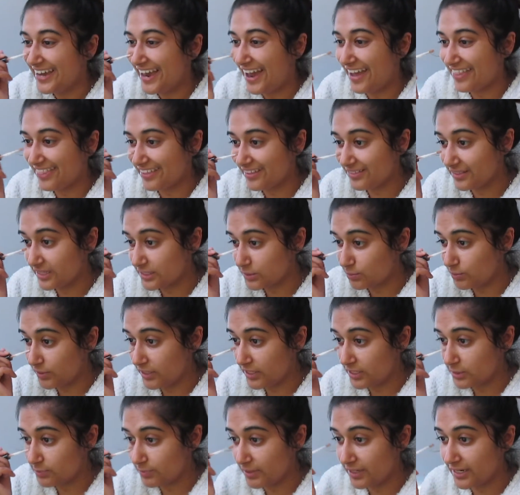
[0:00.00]
I think this
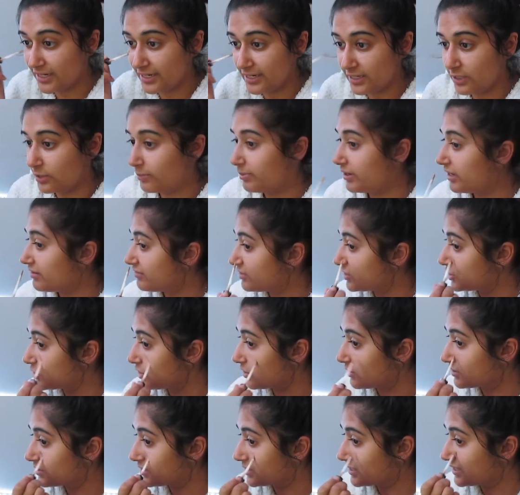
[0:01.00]
week has been a little bit of a
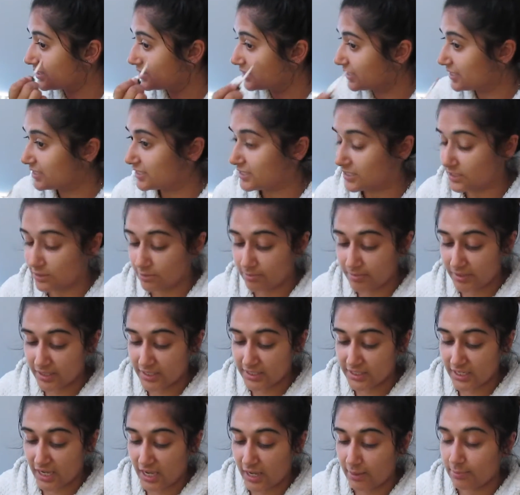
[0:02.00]
shock to the system
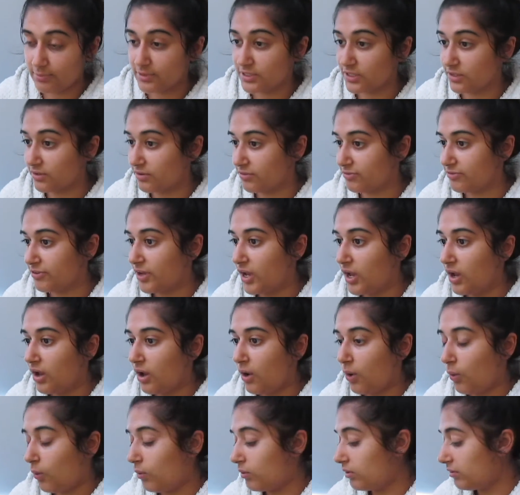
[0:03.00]
in terms of
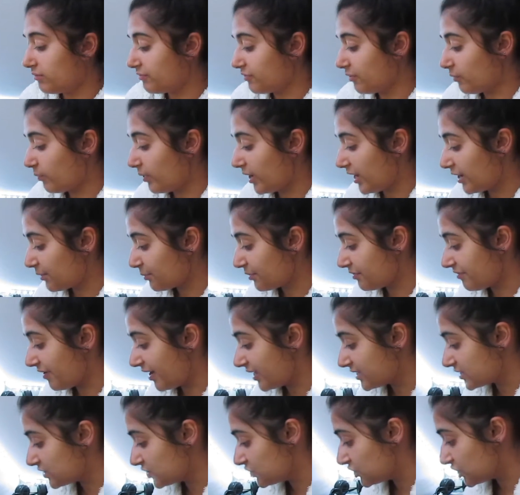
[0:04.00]
all of the work we've
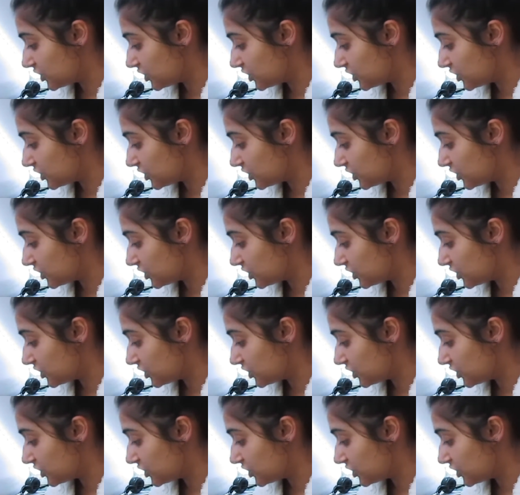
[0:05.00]
had to